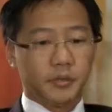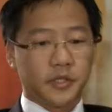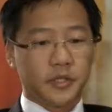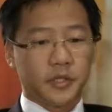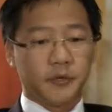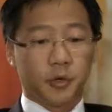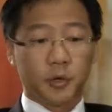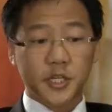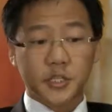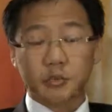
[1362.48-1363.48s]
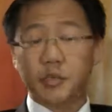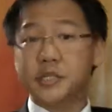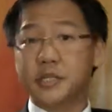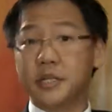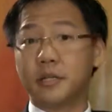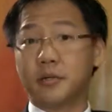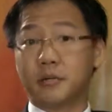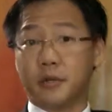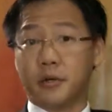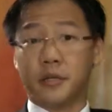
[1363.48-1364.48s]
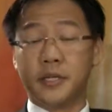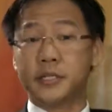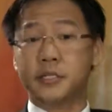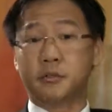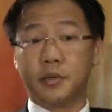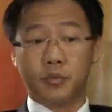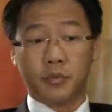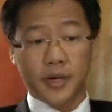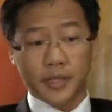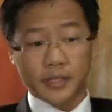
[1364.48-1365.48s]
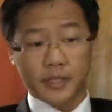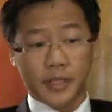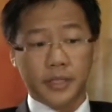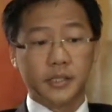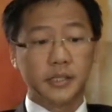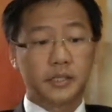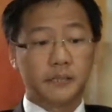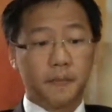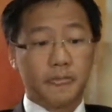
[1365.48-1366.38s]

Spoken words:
But the question which still needs to be raised is